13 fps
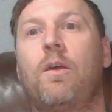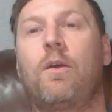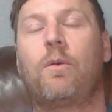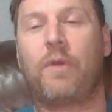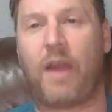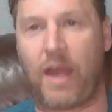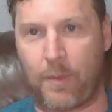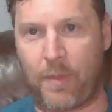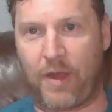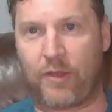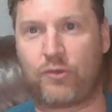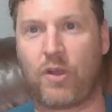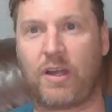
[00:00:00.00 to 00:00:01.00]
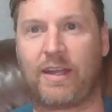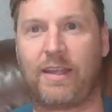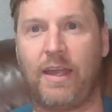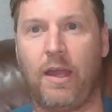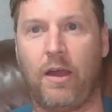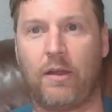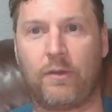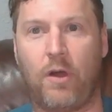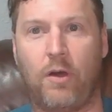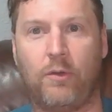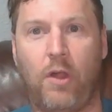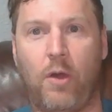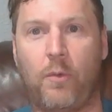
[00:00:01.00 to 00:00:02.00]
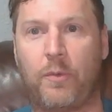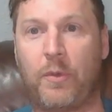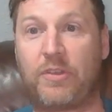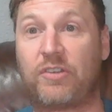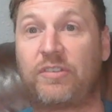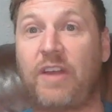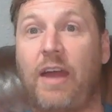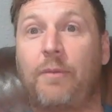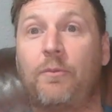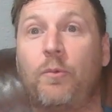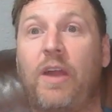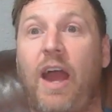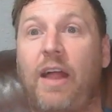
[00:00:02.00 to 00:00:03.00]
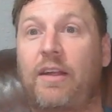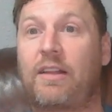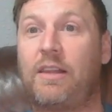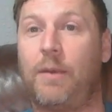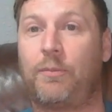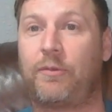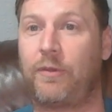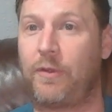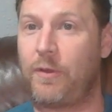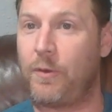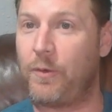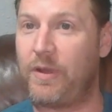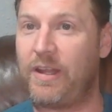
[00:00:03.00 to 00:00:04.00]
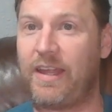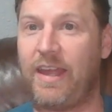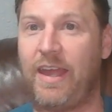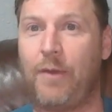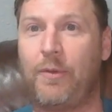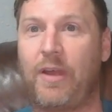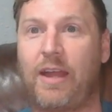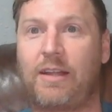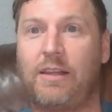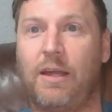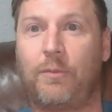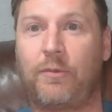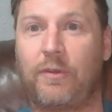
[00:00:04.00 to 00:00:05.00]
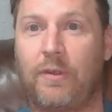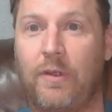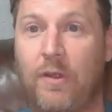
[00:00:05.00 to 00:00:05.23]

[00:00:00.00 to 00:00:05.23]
We got hit by the truck again. Oh no, we just got we got clipped. We didn't get hit, we got clipped.